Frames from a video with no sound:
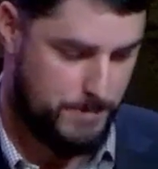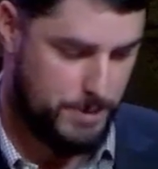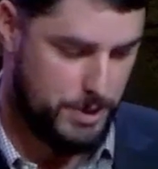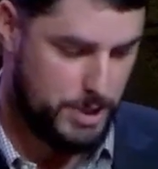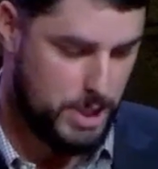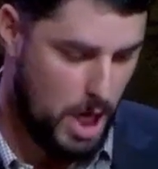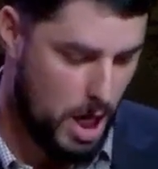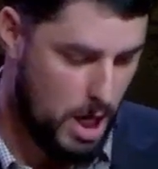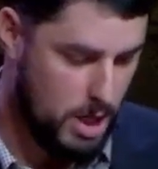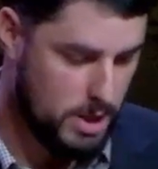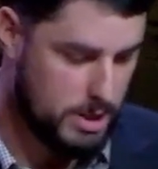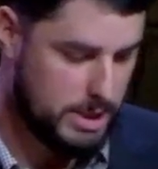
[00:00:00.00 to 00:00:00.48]
The
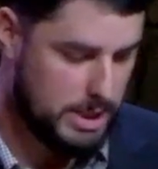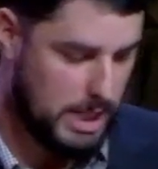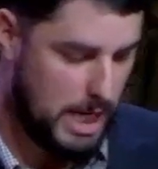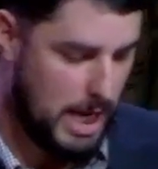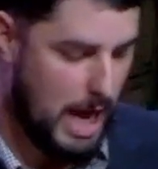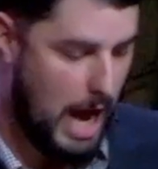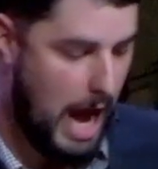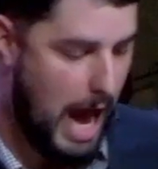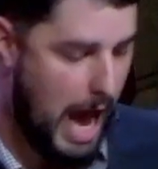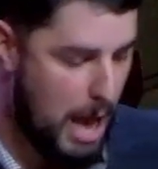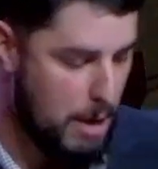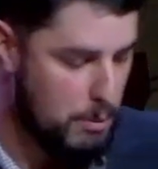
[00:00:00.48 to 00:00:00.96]
young
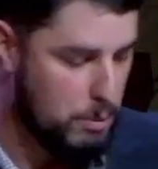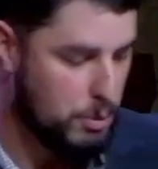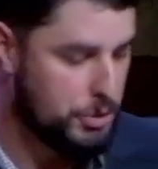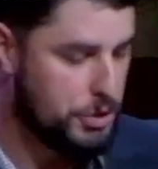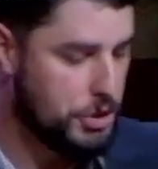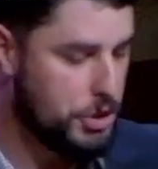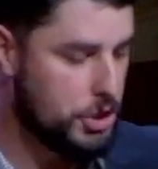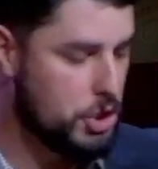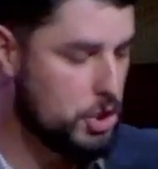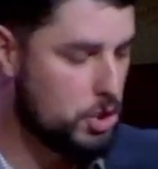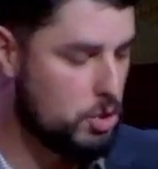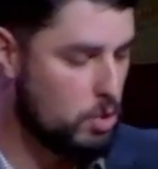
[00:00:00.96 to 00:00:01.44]
say, I will
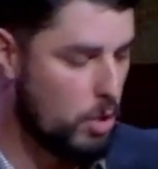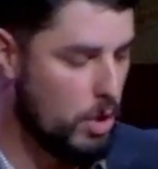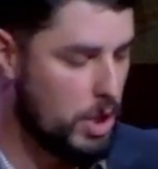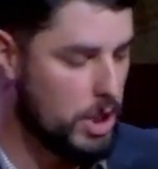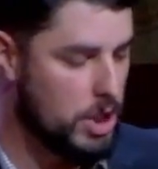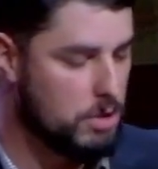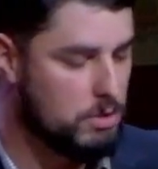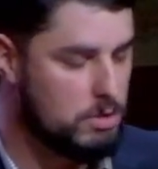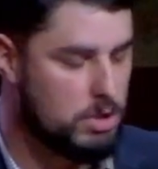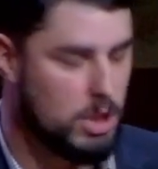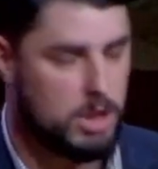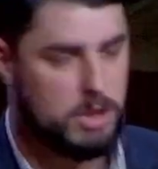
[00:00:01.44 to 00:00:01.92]
destroy
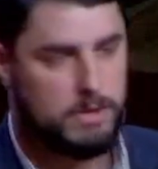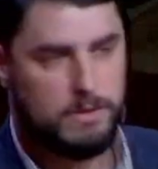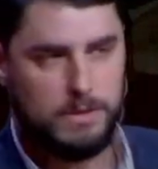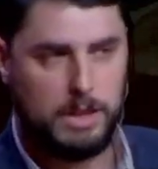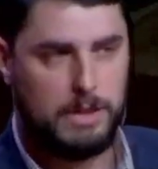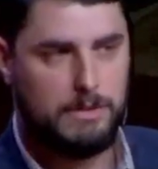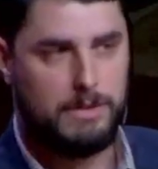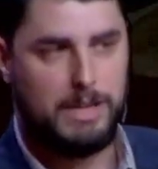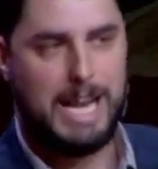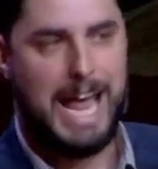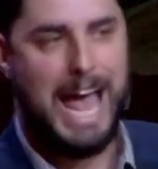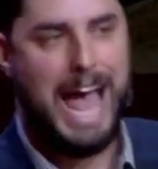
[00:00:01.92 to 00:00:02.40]
you just
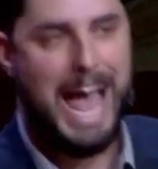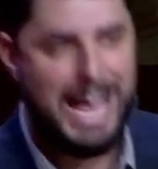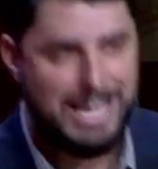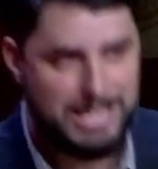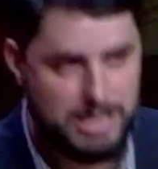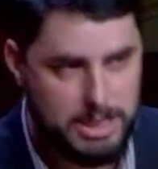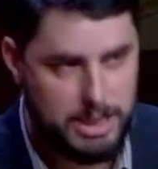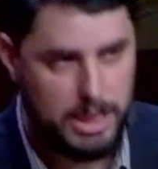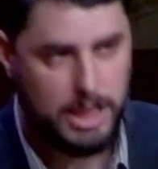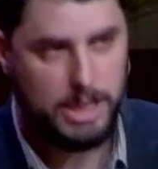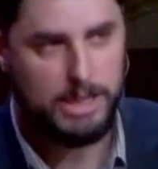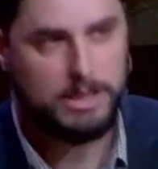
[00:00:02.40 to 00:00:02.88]
for even
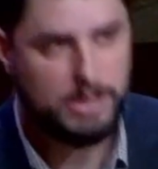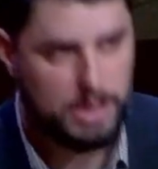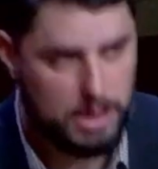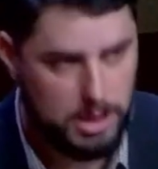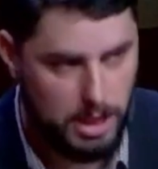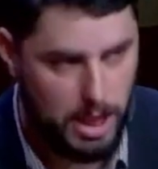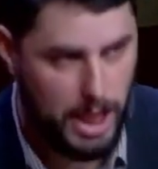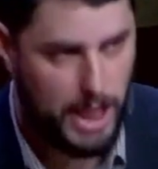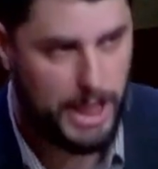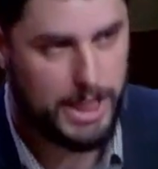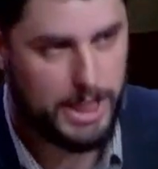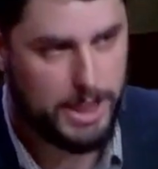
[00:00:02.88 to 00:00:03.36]
asking to
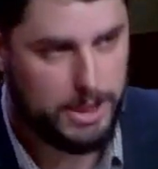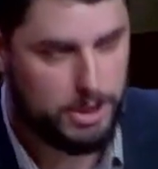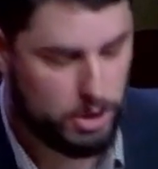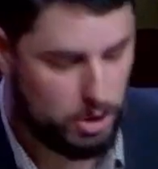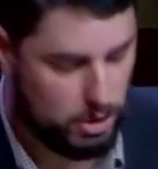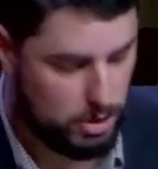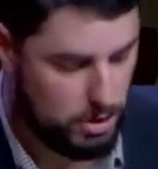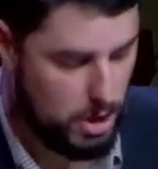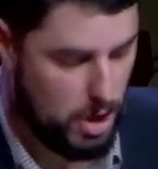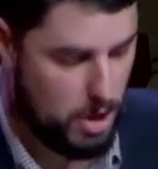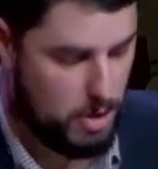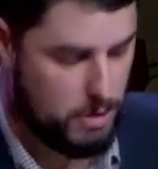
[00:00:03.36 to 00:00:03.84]
lighten
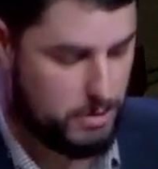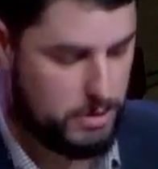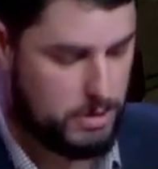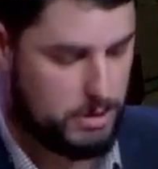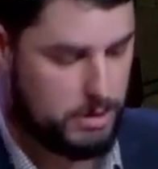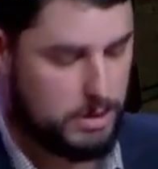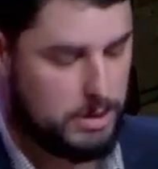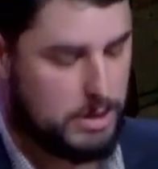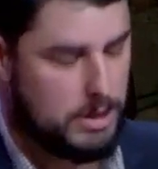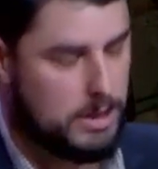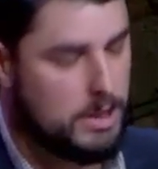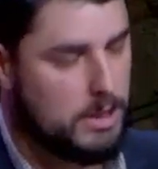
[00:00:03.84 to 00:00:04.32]
your load.
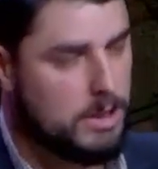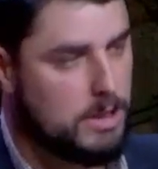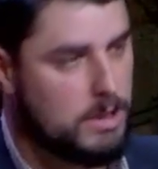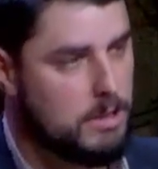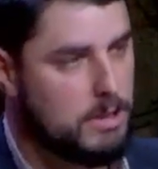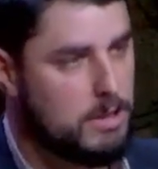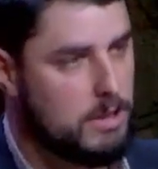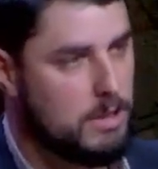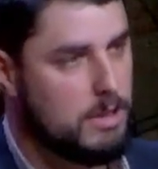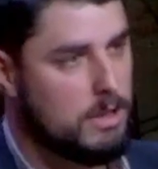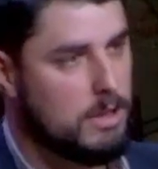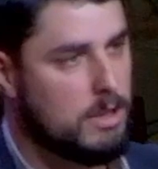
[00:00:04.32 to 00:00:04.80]

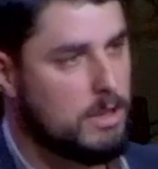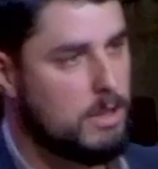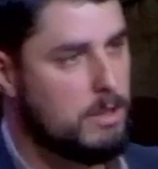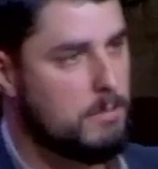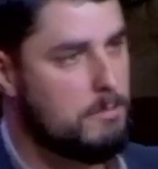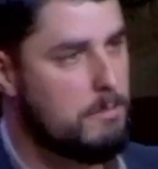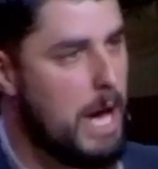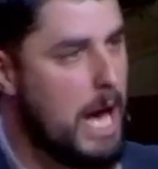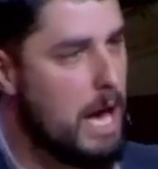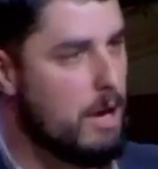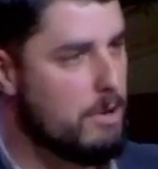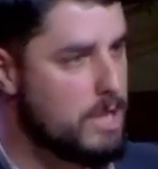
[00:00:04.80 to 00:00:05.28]

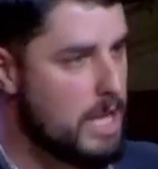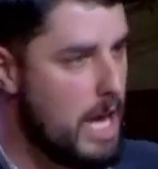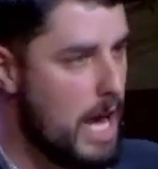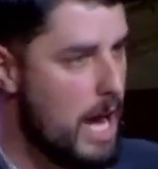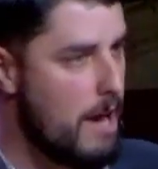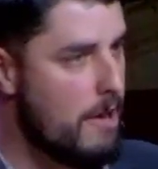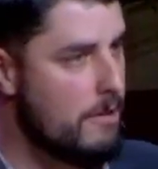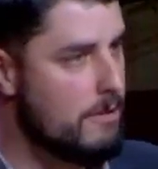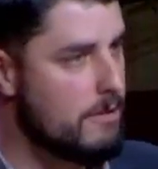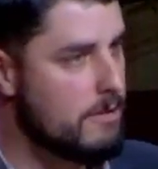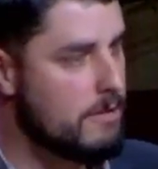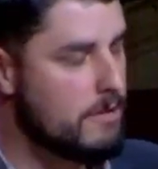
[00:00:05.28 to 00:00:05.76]
Bow
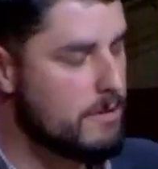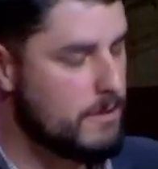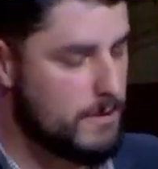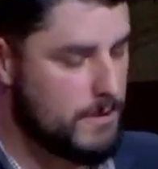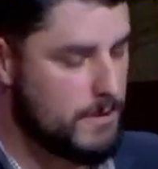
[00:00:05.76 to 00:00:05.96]
down.